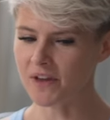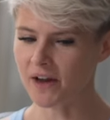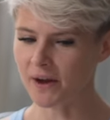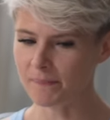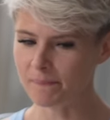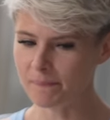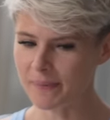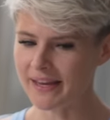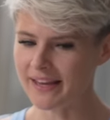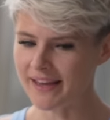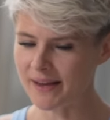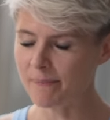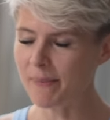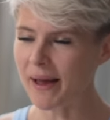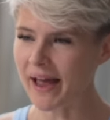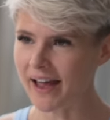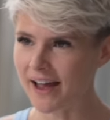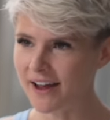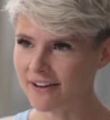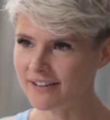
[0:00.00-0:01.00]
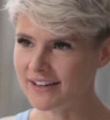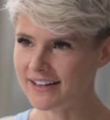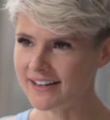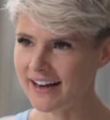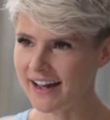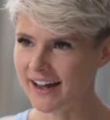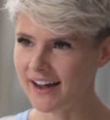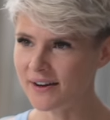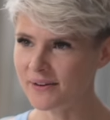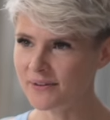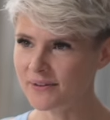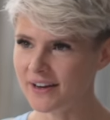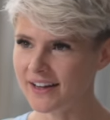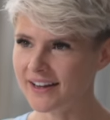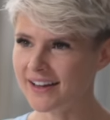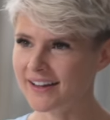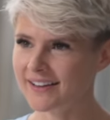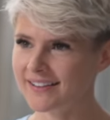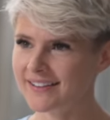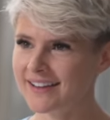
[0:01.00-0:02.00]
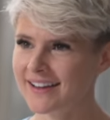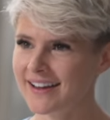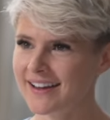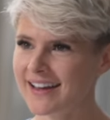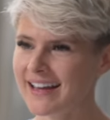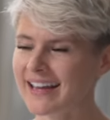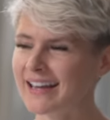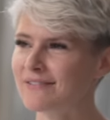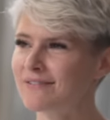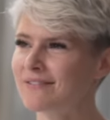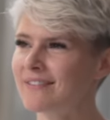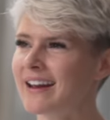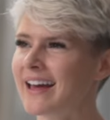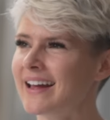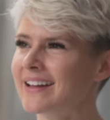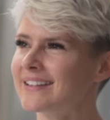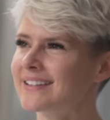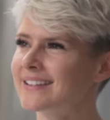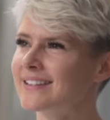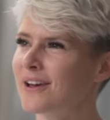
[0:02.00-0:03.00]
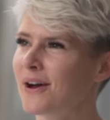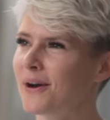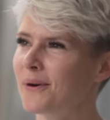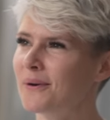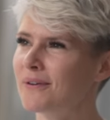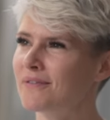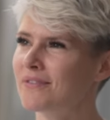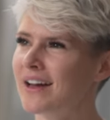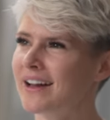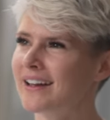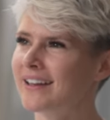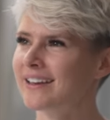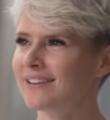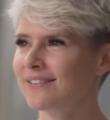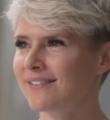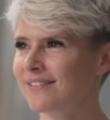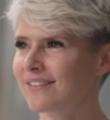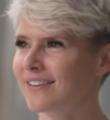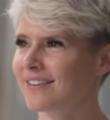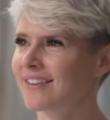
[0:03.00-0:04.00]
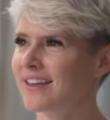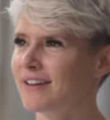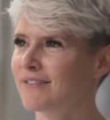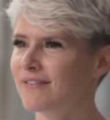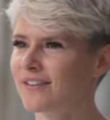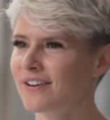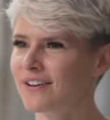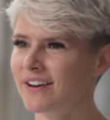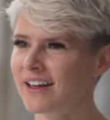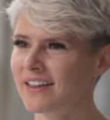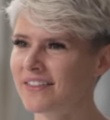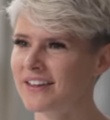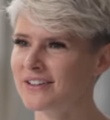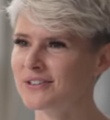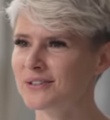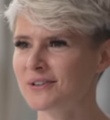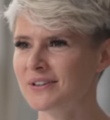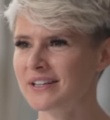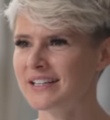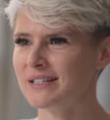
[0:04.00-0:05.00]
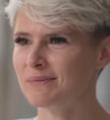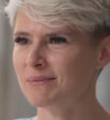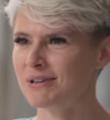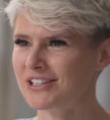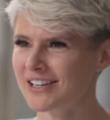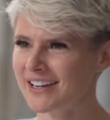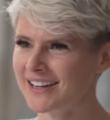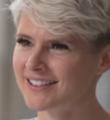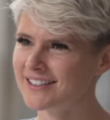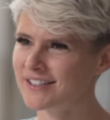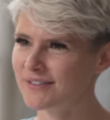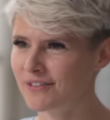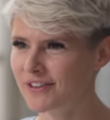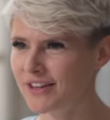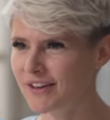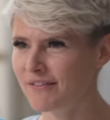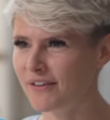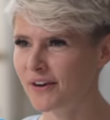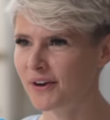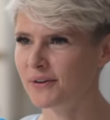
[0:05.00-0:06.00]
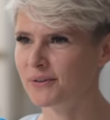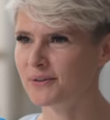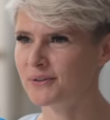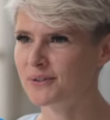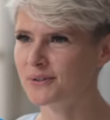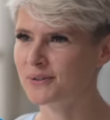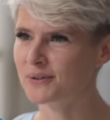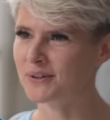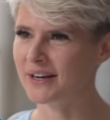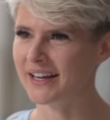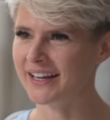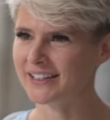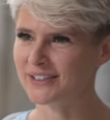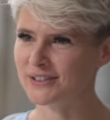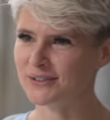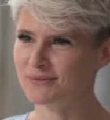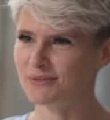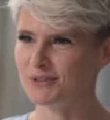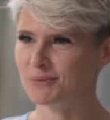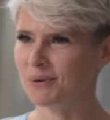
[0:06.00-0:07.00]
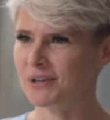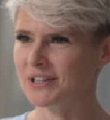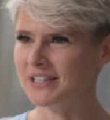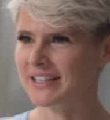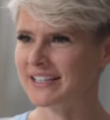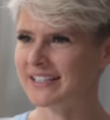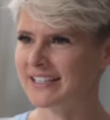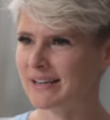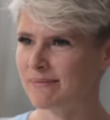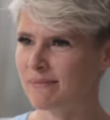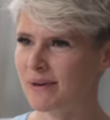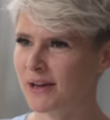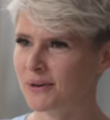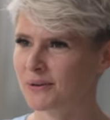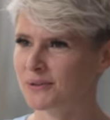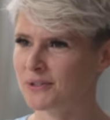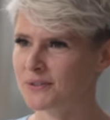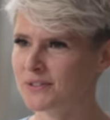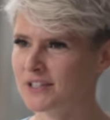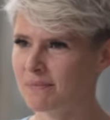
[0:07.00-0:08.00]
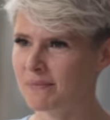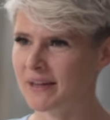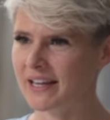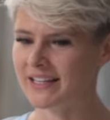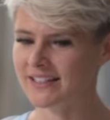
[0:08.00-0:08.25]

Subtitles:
I'm being a parent now. Like it lets go of that guilt that they feel like they do need to be checking stuff on their phones or like just respond to this email or doing something.